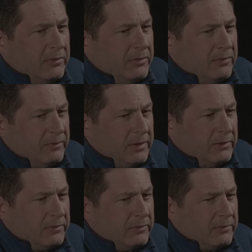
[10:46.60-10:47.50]
biggest
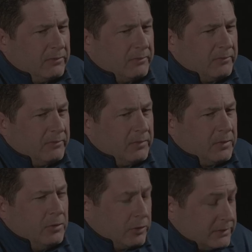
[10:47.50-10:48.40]
defense,
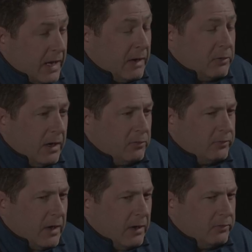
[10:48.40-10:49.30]
you know, because I, I
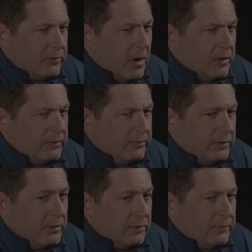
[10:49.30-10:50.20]
was I was
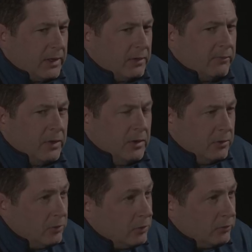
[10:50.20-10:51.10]
cognizant of like,
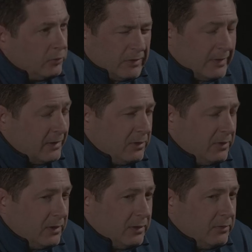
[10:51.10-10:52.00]
you know, because I didn't
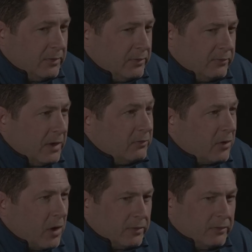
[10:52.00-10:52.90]
carry a gun or nothing, so I
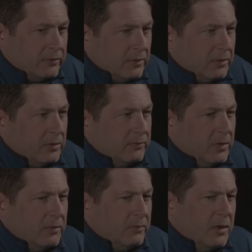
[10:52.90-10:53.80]
was cognizant
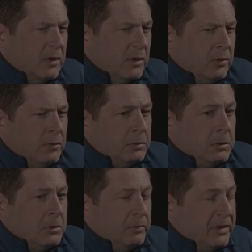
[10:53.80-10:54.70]
of, of,
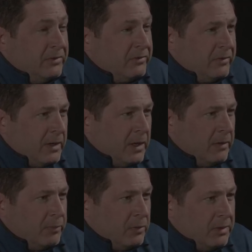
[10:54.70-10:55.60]
you know, being set
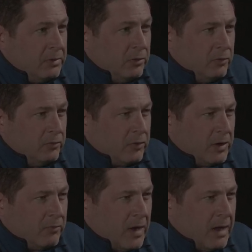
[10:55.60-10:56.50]
up or maybe dudes
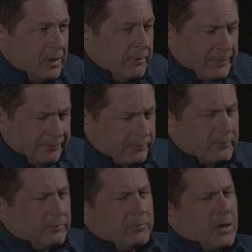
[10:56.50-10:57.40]
trying to rob me.
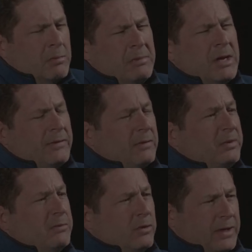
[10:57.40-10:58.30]
Maybe not
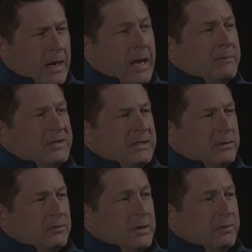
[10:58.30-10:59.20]
the people that I'm
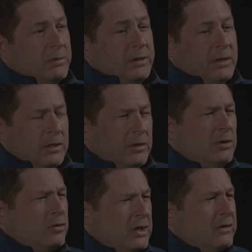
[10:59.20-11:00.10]
dealing with, but
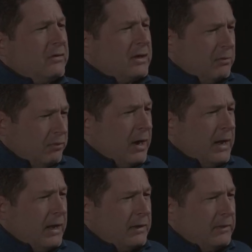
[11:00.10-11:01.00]
you know, kids like to
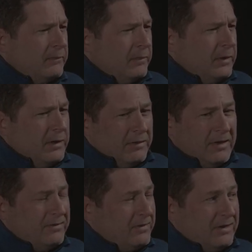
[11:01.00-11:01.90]
brag. Mm-hmm.